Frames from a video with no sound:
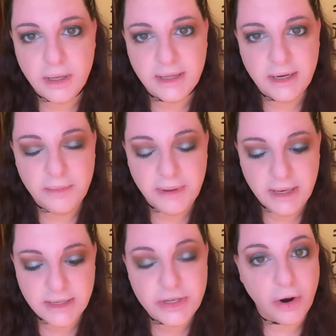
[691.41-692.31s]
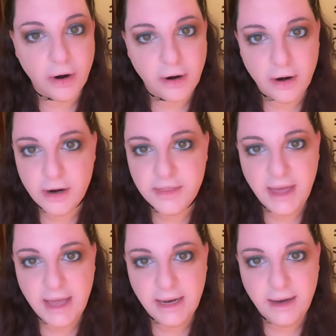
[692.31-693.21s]
a little bit darker
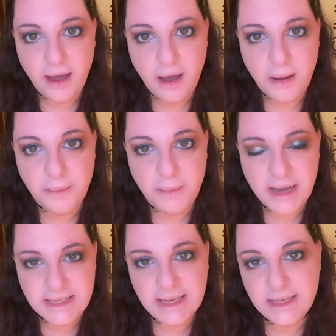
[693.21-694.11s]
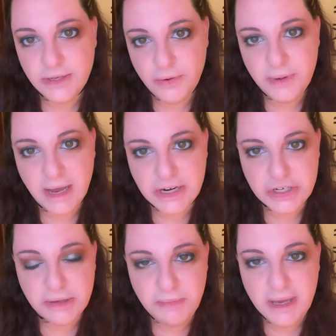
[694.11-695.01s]
than my skin tone would
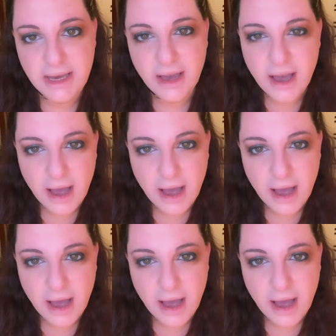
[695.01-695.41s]
actually be.